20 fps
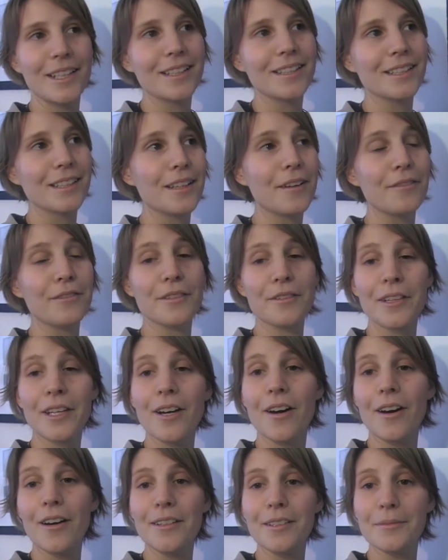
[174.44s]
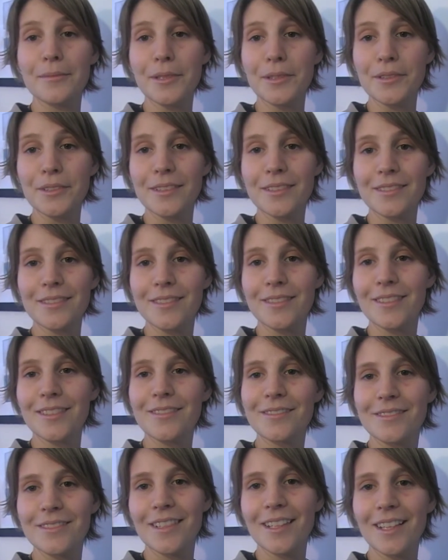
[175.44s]
the cosmos
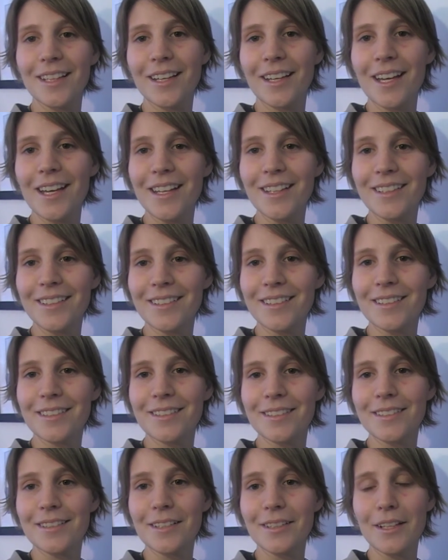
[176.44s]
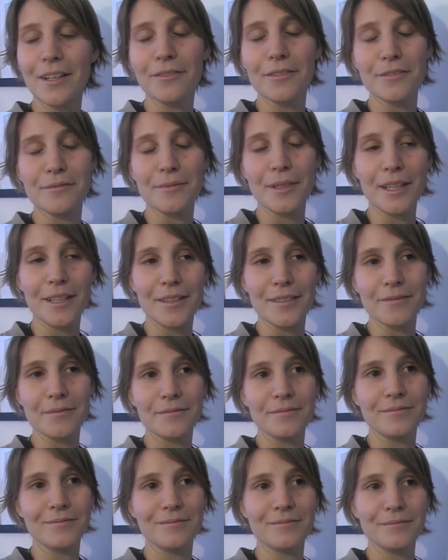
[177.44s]
and the love of my
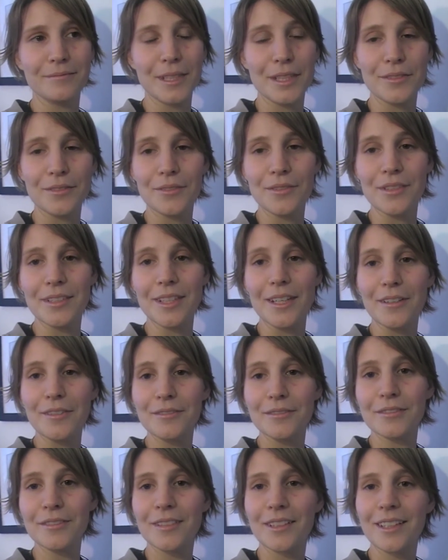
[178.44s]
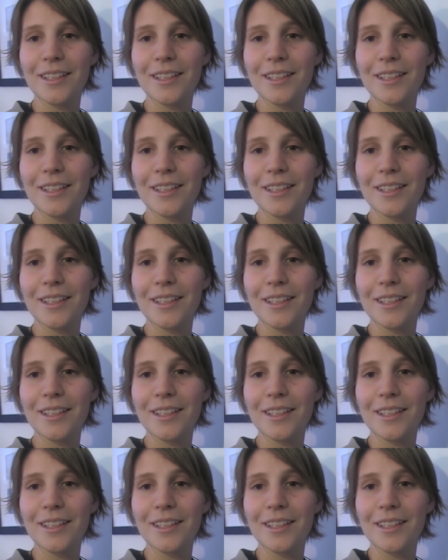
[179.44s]
true self.